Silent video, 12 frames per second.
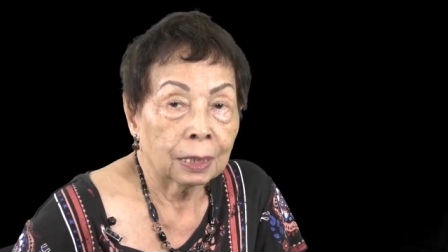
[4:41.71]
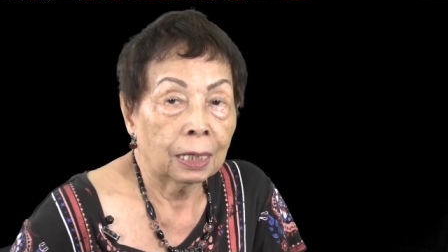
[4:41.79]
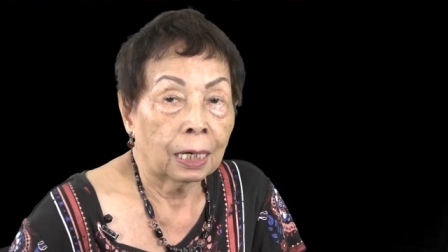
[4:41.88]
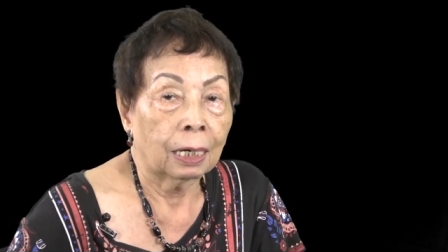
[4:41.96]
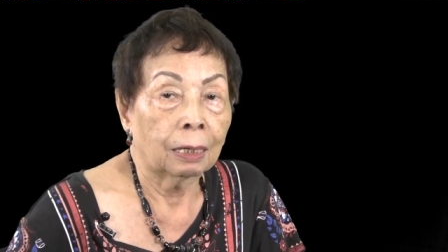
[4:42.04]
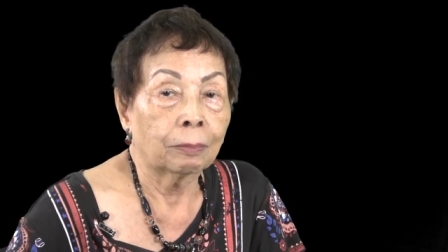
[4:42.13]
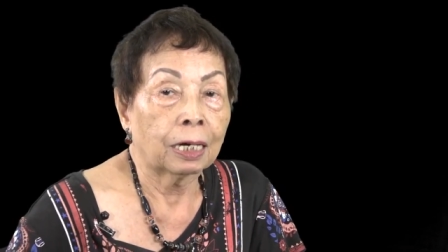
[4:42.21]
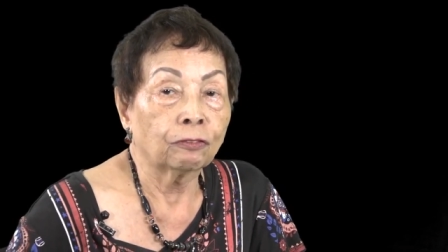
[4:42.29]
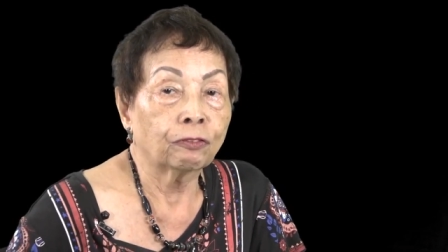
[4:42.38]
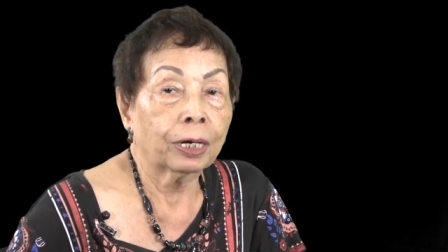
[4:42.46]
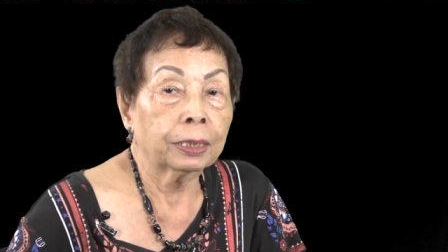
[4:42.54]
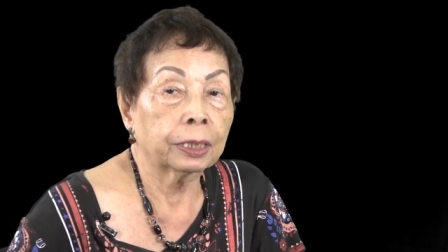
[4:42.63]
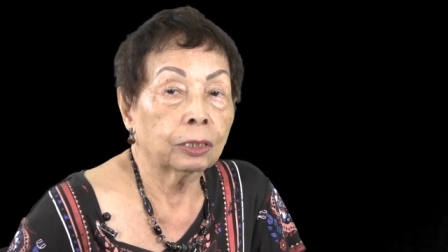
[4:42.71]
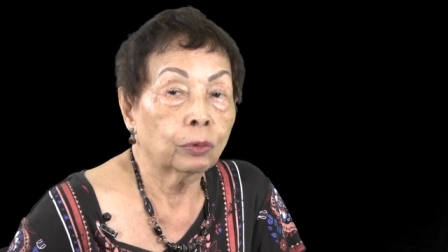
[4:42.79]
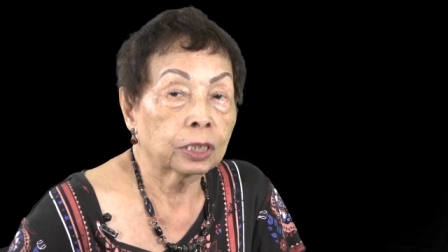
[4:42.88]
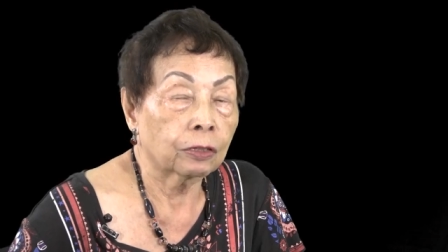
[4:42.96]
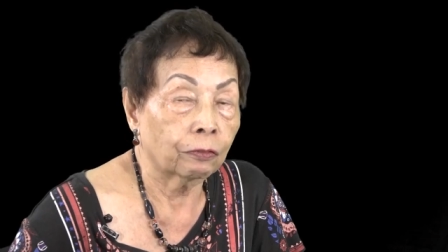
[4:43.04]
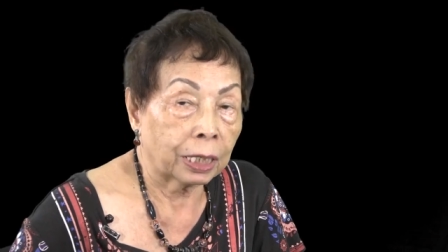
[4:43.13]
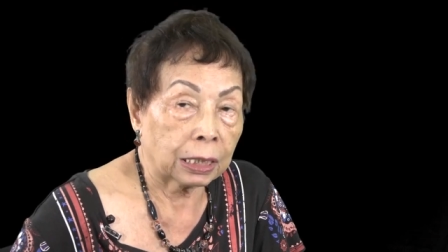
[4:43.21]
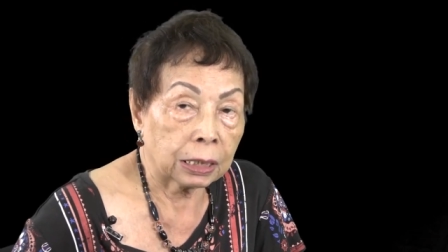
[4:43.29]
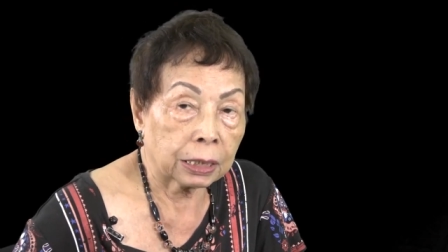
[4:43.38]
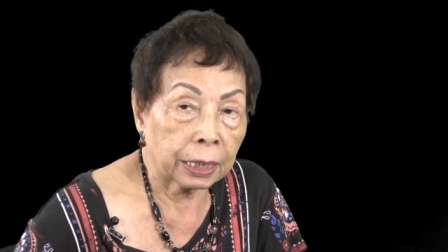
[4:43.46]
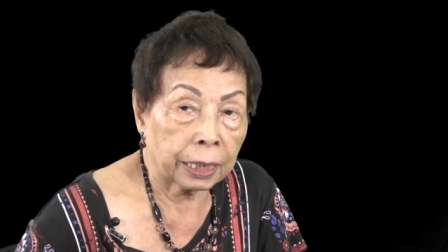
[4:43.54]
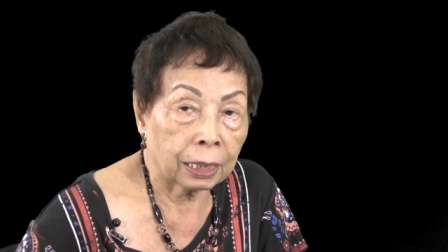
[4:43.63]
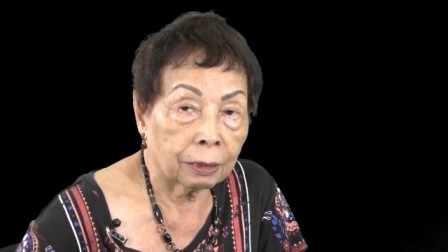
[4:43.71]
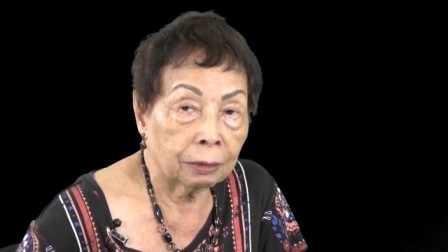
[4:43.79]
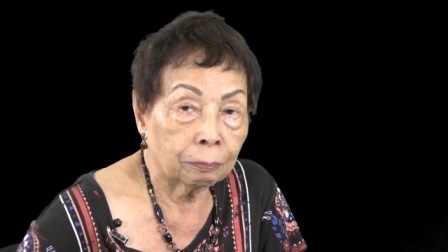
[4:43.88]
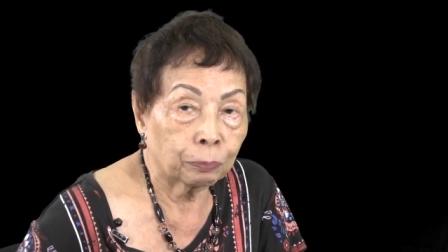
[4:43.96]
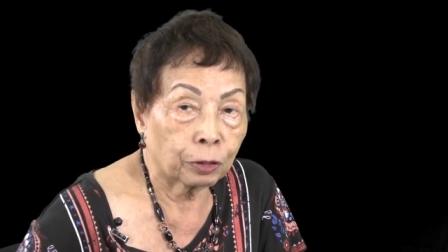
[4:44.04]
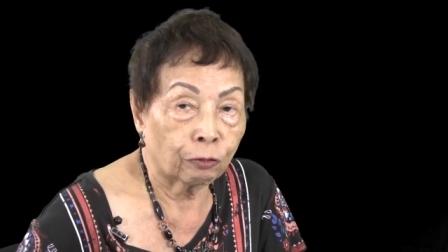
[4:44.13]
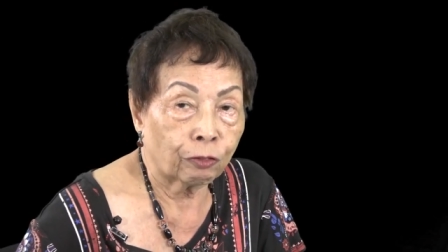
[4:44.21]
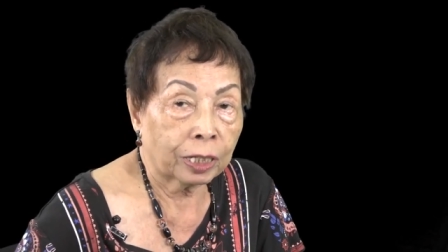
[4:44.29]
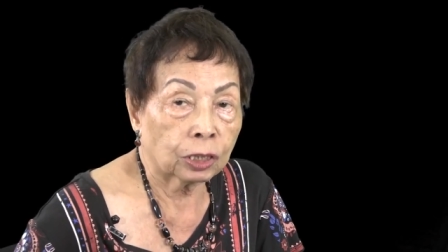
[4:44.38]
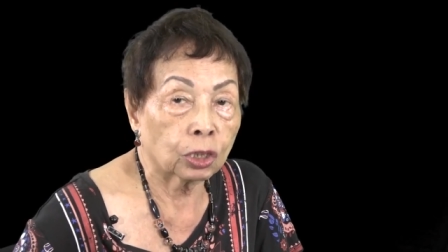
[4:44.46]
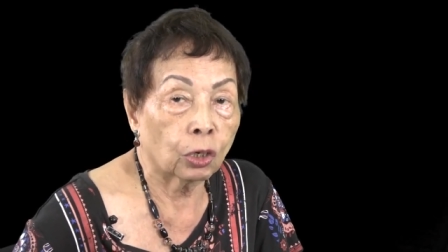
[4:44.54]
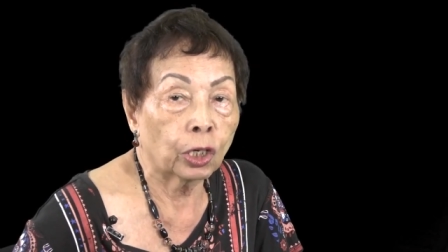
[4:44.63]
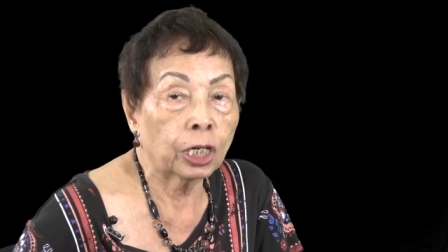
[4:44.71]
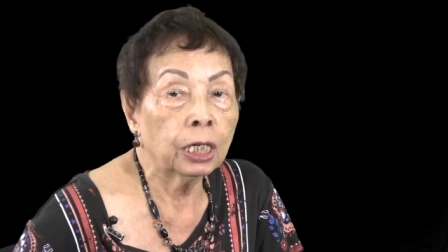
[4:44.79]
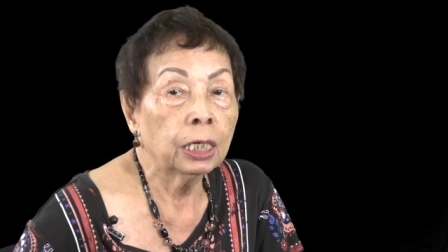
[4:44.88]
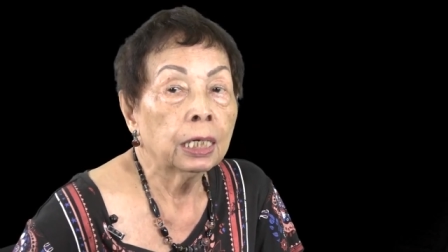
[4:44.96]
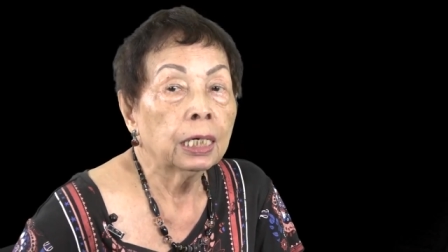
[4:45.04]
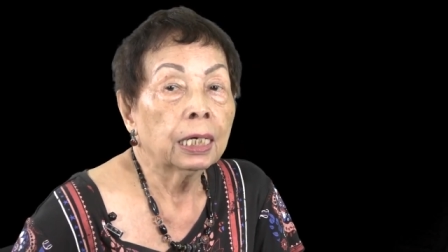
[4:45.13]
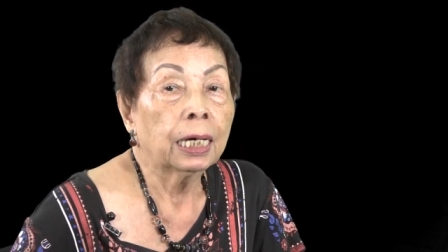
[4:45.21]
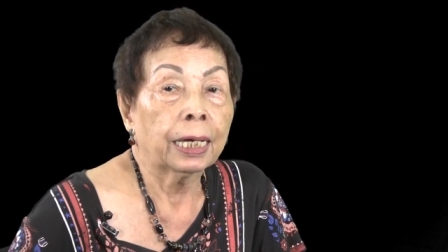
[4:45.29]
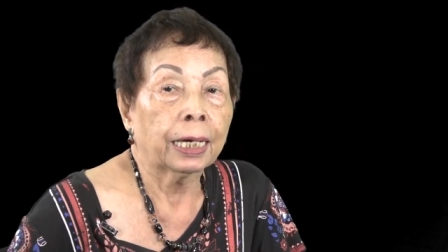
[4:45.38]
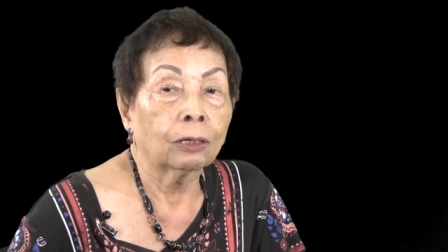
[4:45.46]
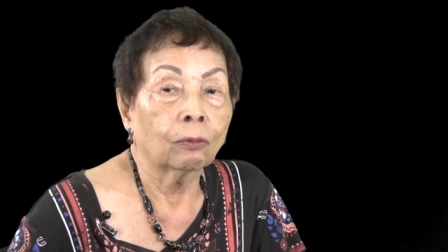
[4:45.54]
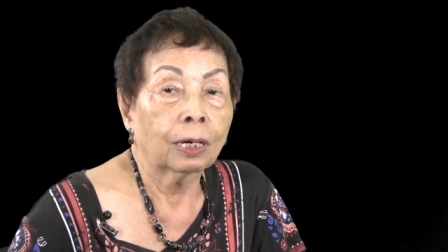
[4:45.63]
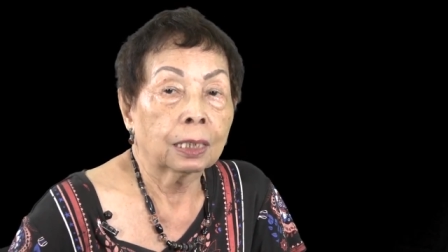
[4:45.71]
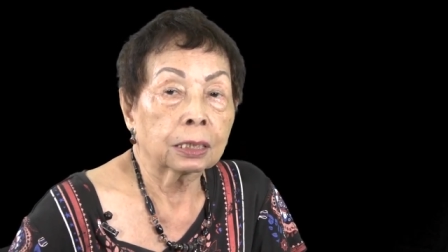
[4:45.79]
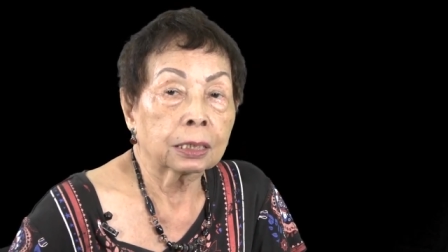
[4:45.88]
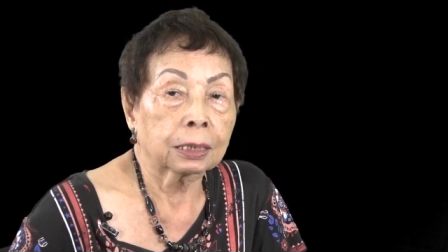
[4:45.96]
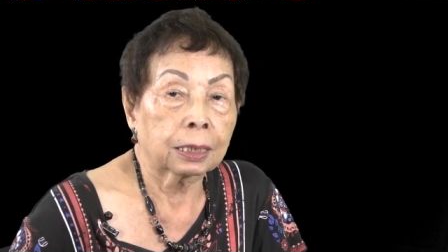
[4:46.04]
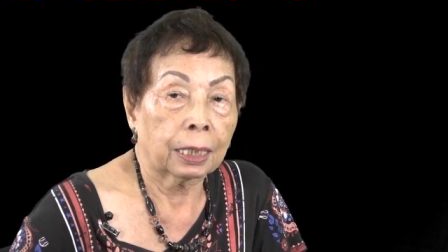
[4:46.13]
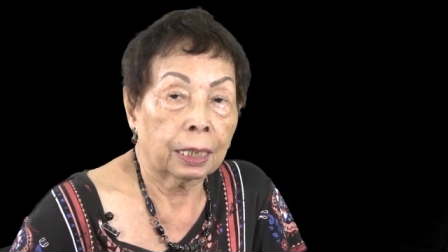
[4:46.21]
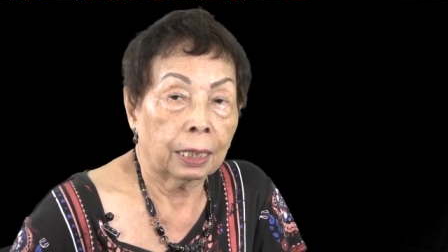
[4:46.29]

My father was a very strict professor and was